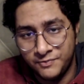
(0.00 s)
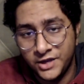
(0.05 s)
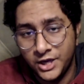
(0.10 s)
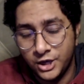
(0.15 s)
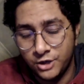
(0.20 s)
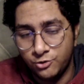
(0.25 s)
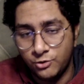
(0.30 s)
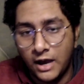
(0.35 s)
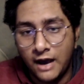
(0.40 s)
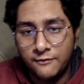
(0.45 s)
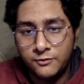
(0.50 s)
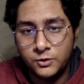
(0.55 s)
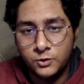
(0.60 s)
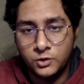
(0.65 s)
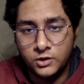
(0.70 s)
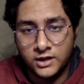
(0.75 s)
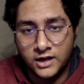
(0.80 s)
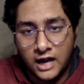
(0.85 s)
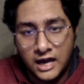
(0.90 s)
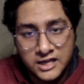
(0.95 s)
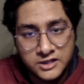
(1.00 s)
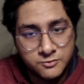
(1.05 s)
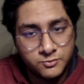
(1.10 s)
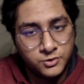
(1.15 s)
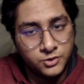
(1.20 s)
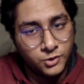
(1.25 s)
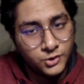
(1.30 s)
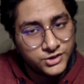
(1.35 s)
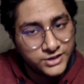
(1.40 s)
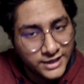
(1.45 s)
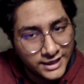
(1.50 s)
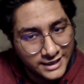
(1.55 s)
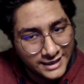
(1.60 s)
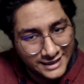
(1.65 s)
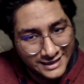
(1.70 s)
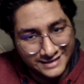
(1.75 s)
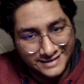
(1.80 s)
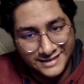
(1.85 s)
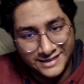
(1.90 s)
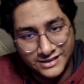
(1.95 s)
You have to grasp those
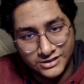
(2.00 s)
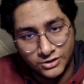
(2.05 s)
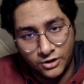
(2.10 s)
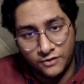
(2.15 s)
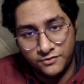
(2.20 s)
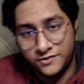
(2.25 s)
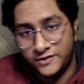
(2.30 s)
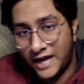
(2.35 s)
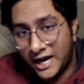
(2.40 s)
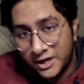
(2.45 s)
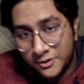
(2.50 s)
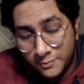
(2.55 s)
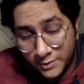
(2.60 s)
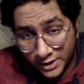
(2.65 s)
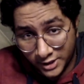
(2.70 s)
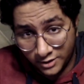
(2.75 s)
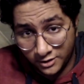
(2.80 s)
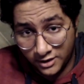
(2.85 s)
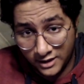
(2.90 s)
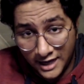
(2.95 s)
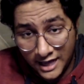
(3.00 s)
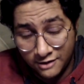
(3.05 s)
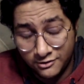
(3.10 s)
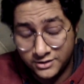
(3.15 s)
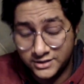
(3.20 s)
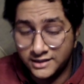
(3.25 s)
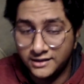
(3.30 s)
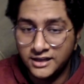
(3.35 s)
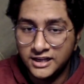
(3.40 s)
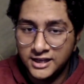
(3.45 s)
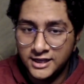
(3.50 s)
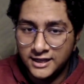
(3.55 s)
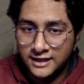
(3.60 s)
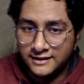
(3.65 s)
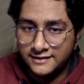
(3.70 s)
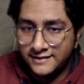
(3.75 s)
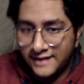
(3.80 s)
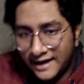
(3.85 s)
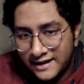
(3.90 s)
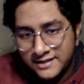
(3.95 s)
intricacies of that particular language, and
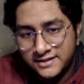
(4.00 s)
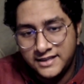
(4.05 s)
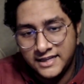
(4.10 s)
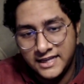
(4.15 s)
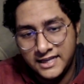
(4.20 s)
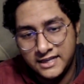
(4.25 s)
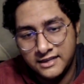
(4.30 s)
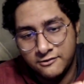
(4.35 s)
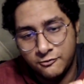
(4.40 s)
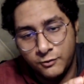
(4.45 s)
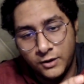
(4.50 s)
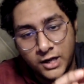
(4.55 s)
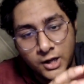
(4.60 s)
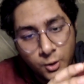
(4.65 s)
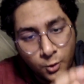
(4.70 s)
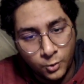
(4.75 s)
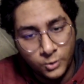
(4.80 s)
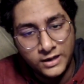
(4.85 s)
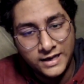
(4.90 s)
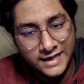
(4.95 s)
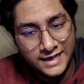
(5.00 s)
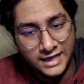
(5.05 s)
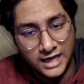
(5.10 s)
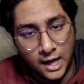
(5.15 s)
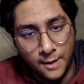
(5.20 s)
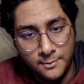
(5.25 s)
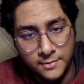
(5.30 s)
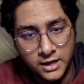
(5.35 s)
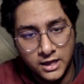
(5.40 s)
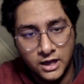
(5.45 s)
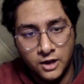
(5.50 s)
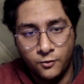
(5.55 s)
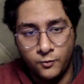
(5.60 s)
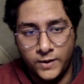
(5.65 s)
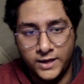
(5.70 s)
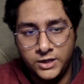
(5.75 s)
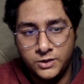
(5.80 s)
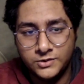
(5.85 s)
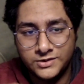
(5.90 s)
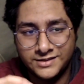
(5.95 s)
that thing will only come when
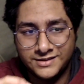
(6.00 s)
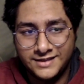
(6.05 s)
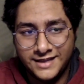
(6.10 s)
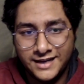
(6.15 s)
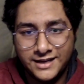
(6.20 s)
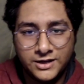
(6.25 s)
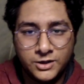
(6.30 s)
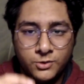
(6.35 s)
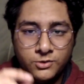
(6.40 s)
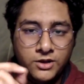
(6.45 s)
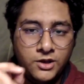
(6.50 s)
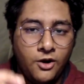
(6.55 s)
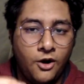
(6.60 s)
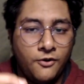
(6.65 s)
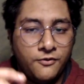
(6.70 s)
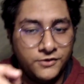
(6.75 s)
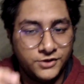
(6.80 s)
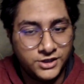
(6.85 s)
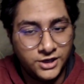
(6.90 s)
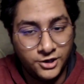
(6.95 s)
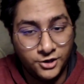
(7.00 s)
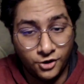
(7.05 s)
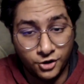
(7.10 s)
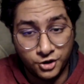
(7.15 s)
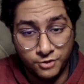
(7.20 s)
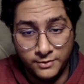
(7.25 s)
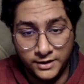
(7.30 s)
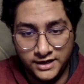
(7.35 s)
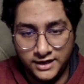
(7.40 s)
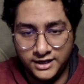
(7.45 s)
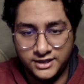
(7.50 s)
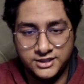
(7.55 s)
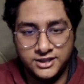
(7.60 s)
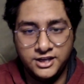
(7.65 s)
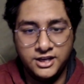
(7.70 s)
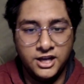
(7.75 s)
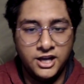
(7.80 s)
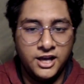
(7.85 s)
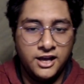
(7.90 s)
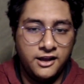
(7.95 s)
you stick to the official documentation,
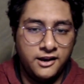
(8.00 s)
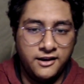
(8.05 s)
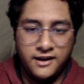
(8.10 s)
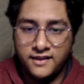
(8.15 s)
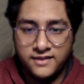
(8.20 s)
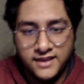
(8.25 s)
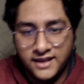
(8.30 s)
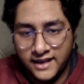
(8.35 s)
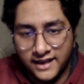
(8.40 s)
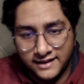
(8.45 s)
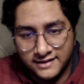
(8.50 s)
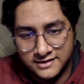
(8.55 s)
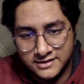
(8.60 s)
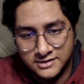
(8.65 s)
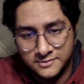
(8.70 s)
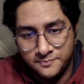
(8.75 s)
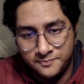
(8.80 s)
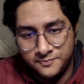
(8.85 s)
nothing else.